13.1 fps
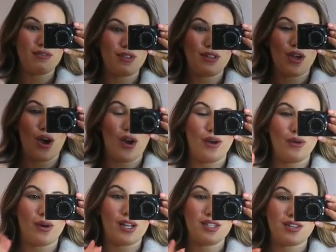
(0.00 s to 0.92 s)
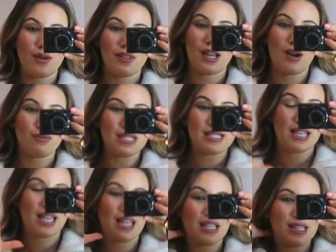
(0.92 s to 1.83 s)
even though I don't think I'll be
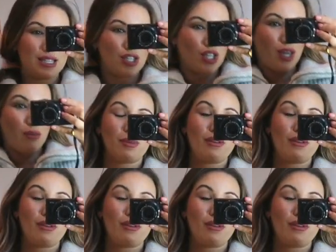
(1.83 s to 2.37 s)
skiing this year.